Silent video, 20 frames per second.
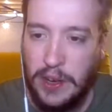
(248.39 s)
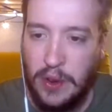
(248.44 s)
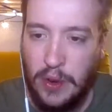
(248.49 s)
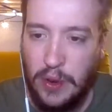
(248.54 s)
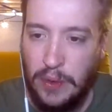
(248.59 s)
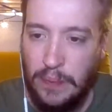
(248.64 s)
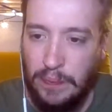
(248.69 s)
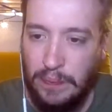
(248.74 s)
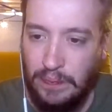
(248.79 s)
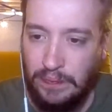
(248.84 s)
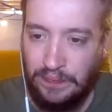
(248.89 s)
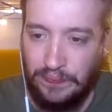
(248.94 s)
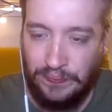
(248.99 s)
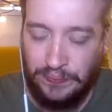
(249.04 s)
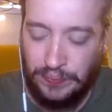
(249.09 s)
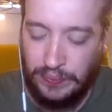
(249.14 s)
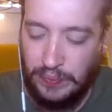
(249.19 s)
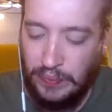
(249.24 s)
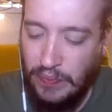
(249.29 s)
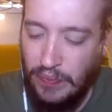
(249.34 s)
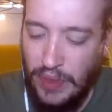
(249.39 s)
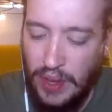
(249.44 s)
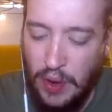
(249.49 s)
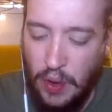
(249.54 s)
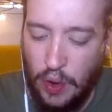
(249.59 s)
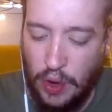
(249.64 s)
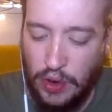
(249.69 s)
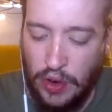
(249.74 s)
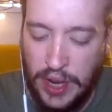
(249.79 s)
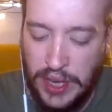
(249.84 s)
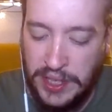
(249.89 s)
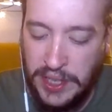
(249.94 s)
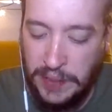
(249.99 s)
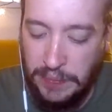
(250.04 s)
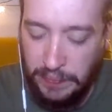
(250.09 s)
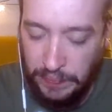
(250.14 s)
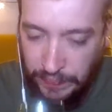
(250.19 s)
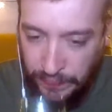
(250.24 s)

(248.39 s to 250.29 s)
or crazy.